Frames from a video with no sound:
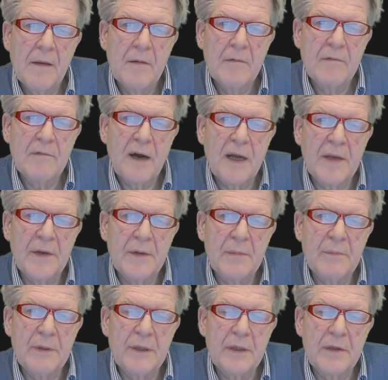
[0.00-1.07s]
final
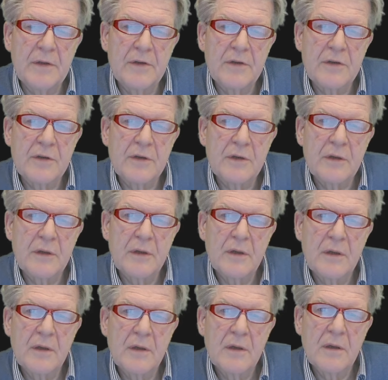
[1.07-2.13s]
page,
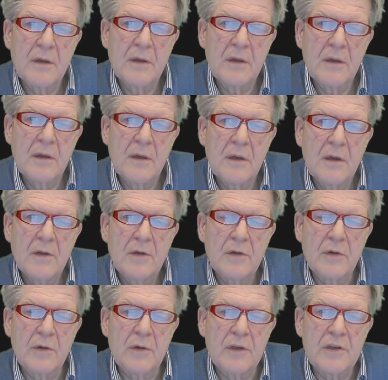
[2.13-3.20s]
the
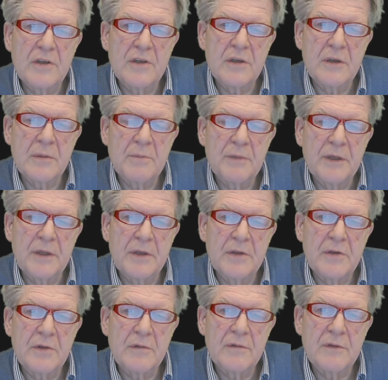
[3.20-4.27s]
original page
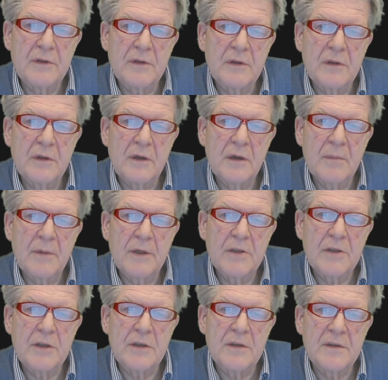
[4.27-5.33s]
of the Apache
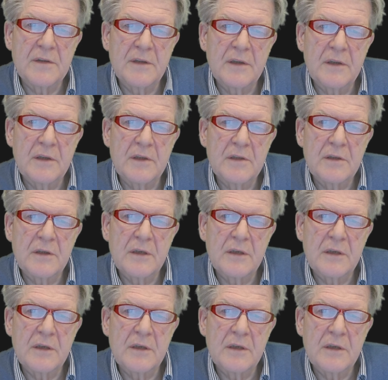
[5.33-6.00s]
installation.